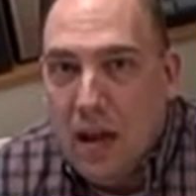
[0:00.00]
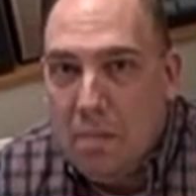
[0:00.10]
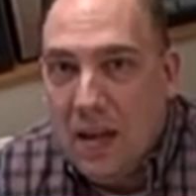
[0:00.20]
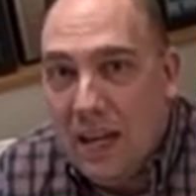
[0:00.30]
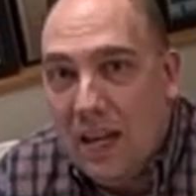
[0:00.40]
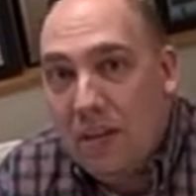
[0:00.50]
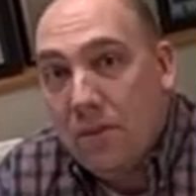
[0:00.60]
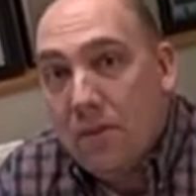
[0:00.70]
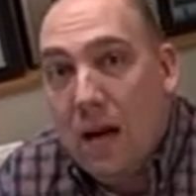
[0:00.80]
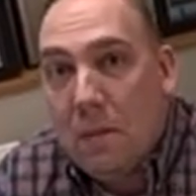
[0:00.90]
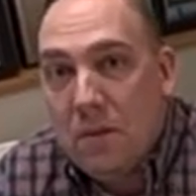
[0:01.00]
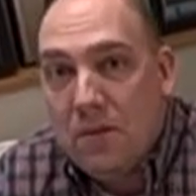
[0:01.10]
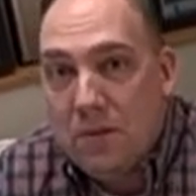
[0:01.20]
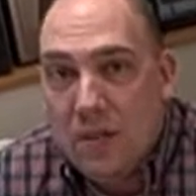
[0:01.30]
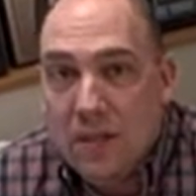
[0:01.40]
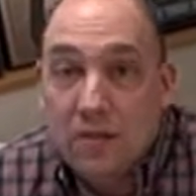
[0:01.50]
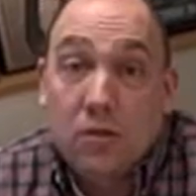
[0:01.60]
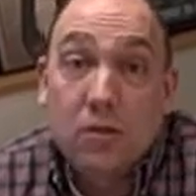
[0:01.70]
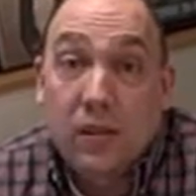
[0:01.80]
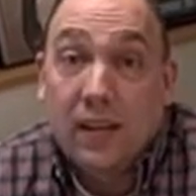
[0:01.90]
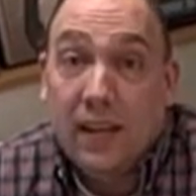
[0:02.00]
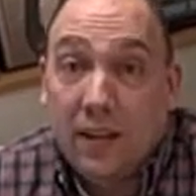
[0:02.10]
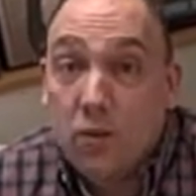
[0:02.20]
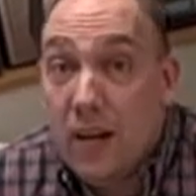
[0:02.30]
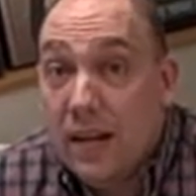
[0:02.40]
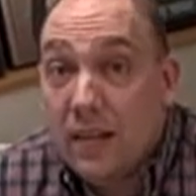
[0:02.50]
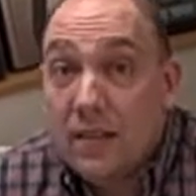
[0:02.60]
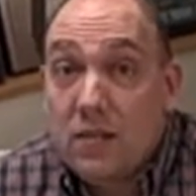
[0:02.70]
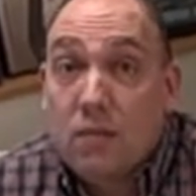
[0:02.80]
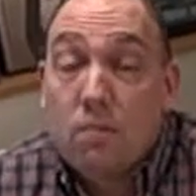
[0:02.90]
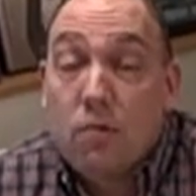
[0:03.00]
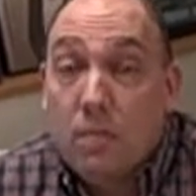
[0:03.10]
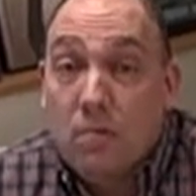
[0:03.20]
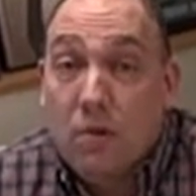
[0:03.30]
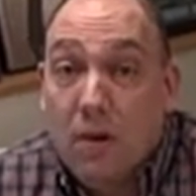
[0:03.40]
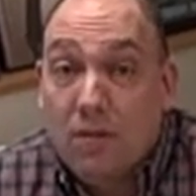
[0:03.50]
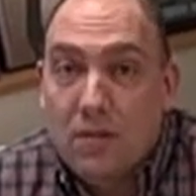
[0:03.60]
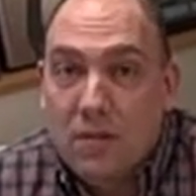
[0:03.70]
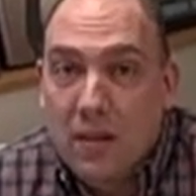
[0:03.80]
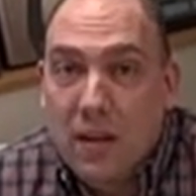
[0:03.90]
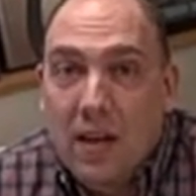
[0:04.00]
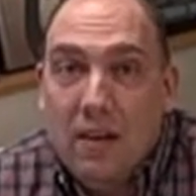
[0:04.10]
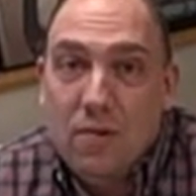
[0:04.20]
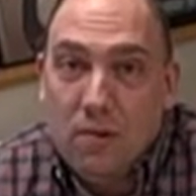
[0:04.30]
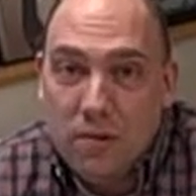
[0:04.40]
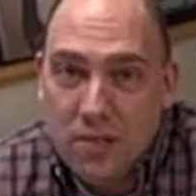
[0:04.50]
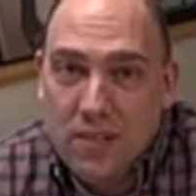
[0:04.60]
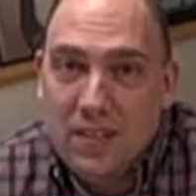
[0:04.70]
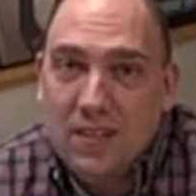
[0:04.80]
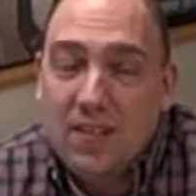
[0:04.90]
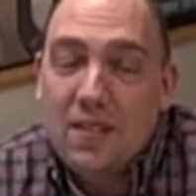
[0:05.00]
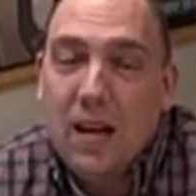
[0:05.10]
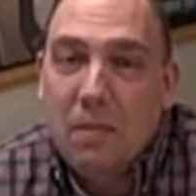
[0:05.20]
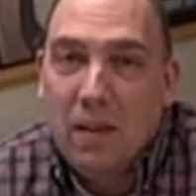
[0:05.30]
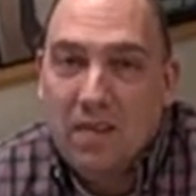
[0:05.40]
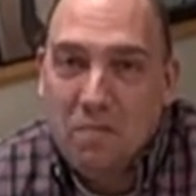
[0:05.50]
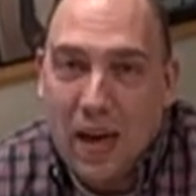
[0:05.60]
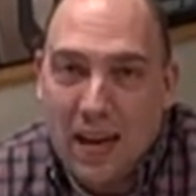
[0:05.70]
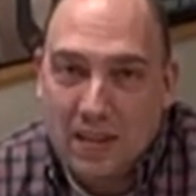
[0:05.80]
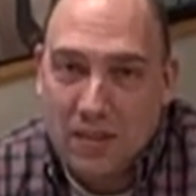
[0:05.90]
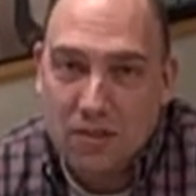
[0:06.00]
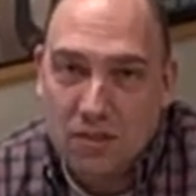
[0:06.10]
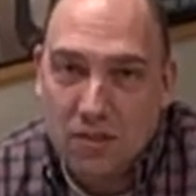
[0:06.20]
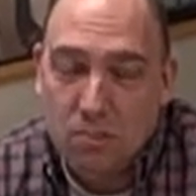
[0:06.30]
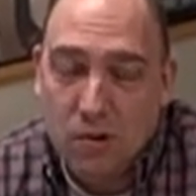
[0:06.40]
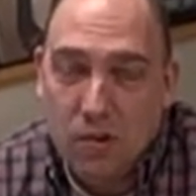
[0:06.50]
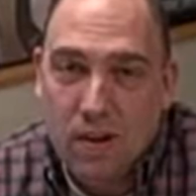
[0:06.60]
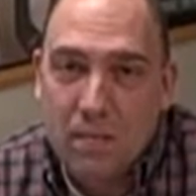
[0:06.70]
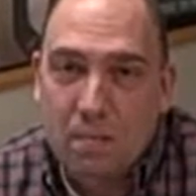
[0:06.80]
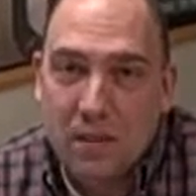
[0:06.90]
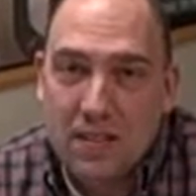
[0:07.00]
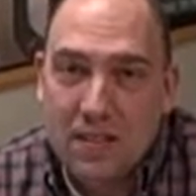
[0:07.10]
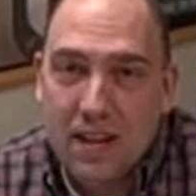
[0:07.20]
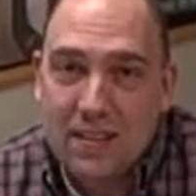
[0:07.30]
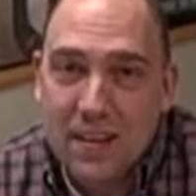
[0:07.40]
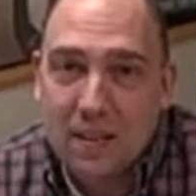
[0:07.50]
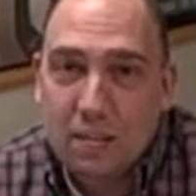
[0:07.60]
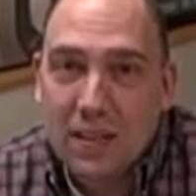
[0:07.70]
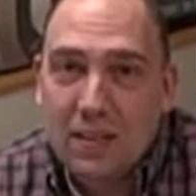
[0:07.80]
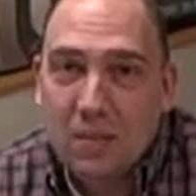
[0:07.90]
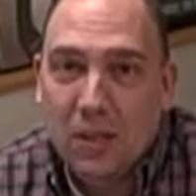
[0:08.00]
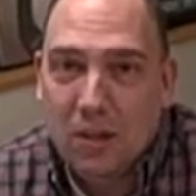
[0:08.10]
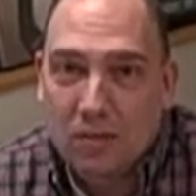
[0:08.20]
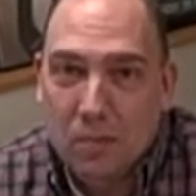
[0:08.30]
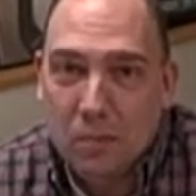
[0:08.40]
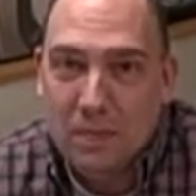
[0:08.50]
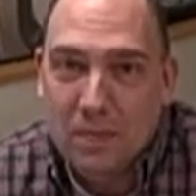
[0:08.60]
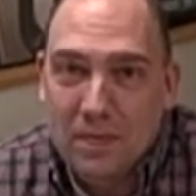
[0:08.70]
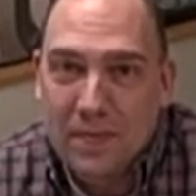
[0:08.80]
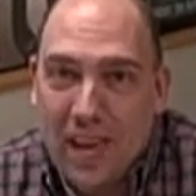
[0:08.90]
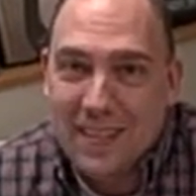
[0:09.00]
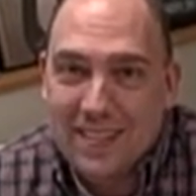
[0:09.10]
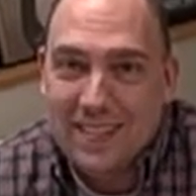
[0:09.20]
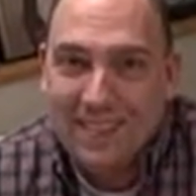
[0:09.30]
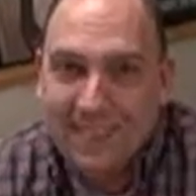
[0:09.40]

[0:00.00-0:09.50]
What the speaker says: and many other opportunities, including electronics and subscription offers. If you're interested in the Time Life Package Insert Program, please contact me at the Millard Group. Thanks.